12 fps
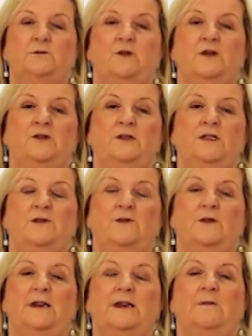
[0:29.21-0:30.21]
We'll do this
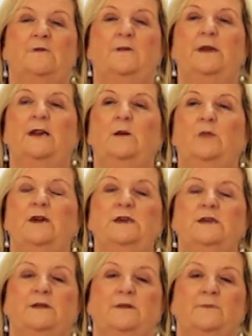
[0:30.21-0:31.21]
for a little
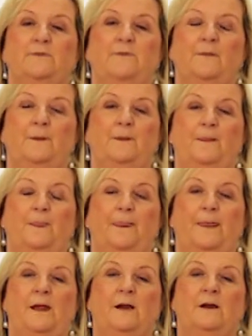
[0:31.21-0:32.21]
bit.
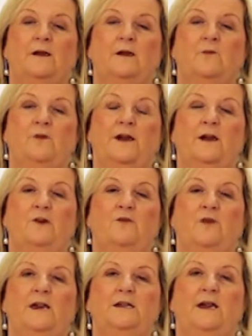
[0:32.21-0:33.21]
You can wriggle your
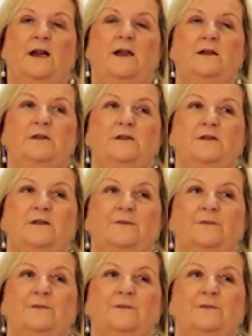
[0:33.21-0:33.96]
right hand,